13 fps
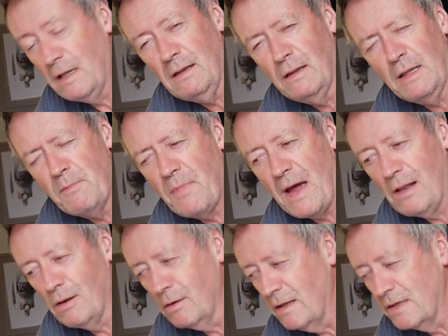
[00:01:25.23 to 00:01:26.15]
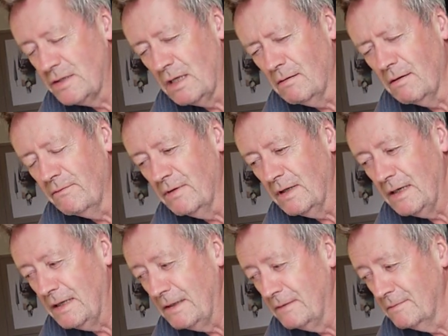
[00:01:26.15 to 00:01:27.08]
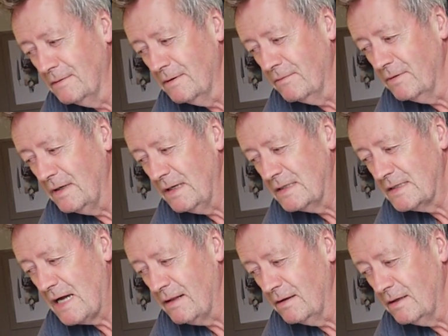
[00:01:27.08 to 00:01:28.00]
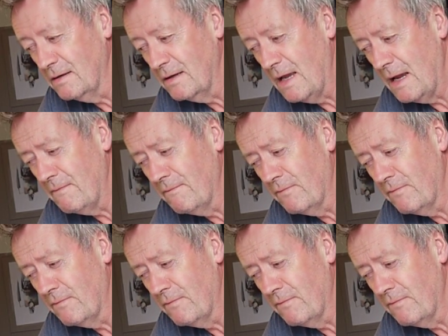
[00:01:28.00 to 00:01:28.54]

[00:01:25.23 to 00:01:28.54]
Libellola is a lovely Italian name